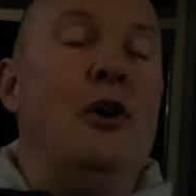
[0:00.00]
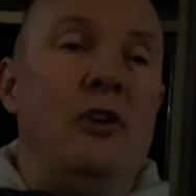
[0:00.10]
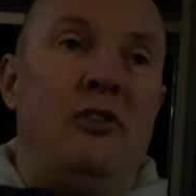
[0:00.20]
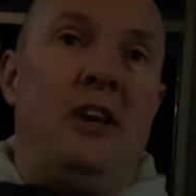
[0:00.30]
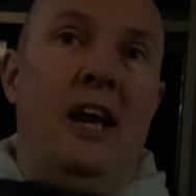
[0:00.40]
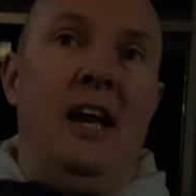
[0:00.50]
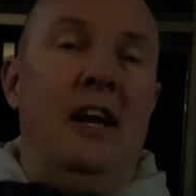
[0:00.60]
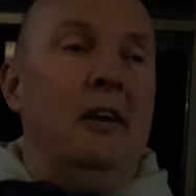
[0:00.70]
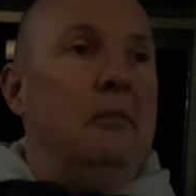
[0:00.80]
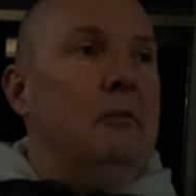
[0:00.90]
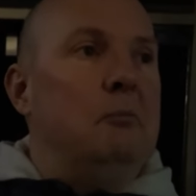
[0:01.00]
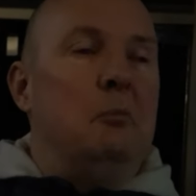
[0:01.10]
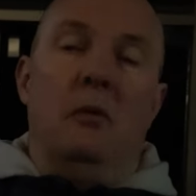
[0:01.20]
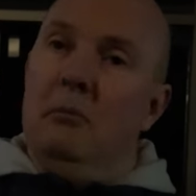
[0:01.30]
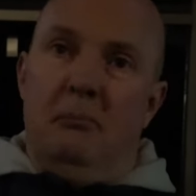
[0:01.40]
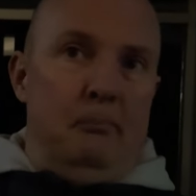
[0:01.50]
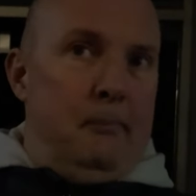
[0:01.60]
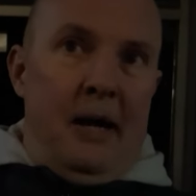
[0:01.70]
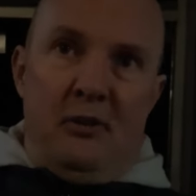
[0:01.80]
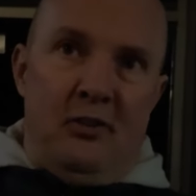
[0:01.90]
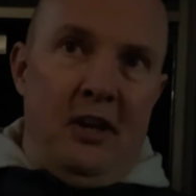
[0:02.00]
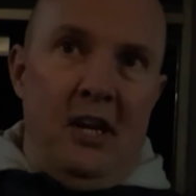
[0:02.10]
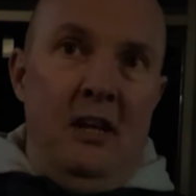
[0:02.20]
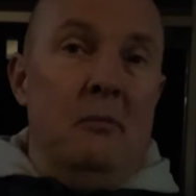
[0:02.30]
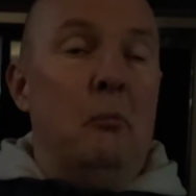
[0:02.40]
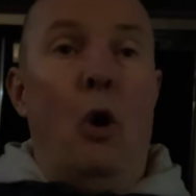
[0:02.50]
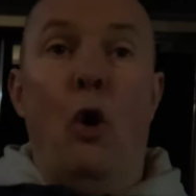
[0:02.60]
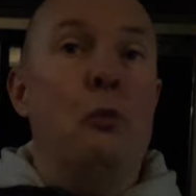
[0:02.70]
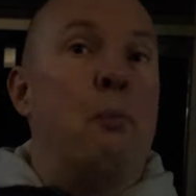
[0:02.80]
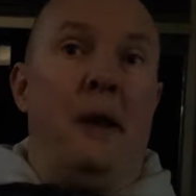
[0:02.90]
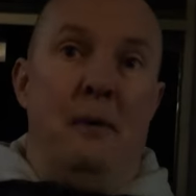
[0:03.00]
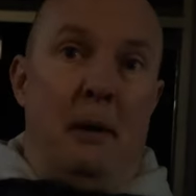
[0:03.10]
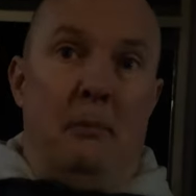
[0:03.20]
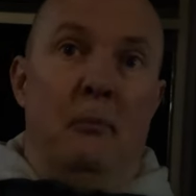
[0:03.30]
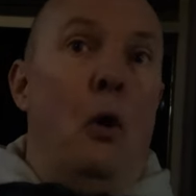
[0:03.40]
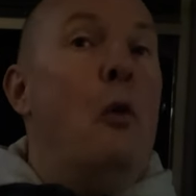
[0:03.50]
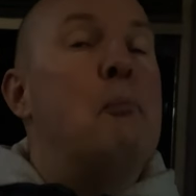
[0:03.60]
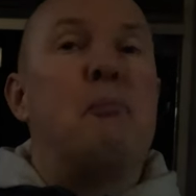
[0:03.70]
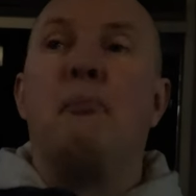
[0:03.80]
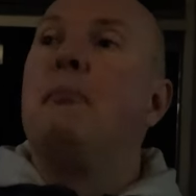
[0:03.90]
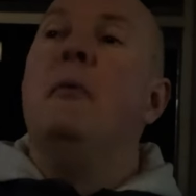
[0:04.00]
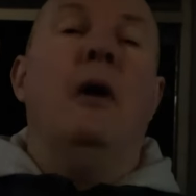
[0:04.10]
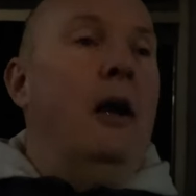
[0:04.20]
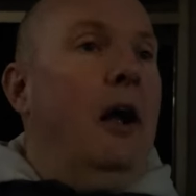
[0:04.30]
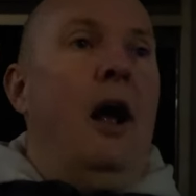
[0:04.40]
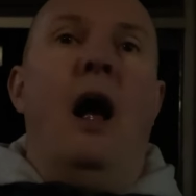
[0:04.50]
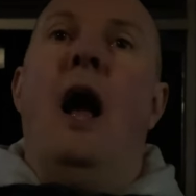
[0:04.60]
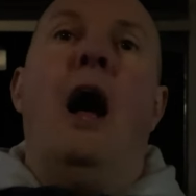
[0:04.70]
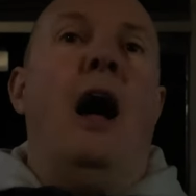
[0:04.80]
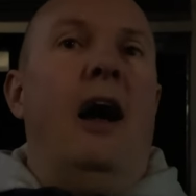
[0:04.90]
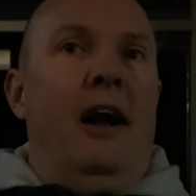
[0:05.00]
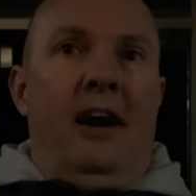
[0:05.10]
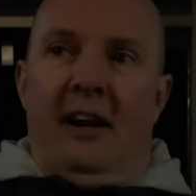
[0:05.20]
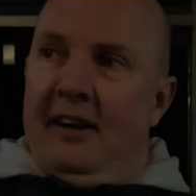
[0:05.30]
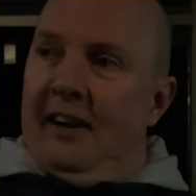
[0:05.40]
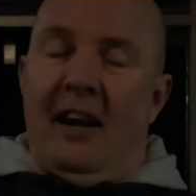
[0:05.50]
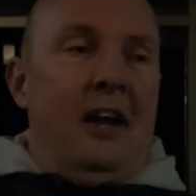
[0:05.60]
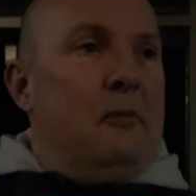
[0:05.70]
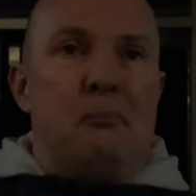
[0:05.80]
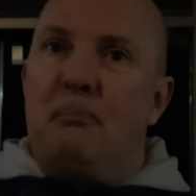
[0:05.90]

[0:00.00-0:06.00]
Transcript: On his day, Man City, unplayable. Everybody keeps mentioning Man City.